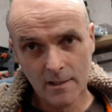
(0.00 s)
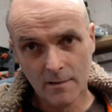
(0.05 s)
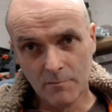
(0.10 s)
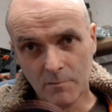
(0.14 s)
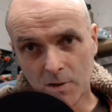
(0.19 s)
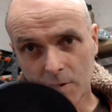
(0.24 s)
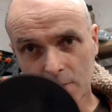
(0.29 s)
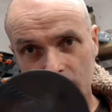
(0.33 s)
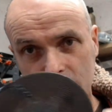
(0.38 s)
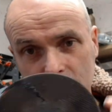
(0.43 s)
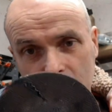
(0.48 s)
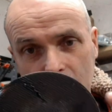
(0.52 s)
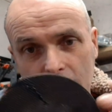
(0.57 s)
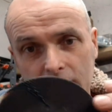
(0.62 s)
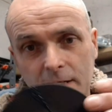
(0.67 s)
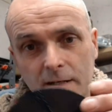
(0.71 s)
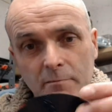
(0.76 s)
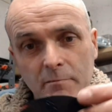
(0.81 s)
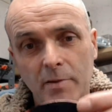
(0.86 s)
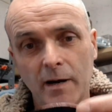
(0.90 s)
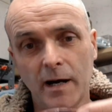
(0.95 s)
my
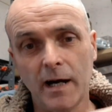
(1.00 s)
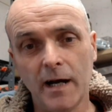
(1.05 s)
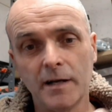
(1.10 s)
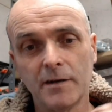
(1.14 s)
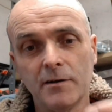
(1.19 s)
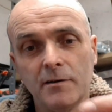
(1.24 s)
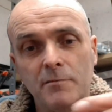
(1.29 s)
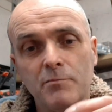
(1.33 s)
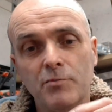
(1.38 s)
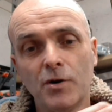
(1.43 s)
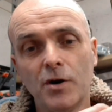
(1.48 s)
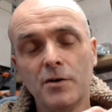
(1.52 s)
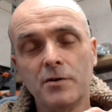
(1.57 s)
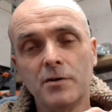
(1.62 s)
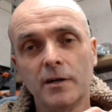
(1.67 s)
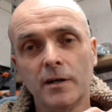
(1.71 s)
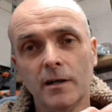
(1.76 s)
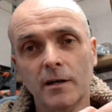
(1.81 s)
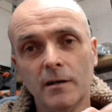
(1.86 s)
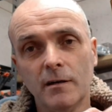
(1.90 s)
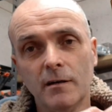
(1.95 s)
sanding pad, I broke
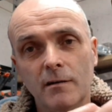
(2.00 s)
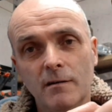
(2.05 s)
it.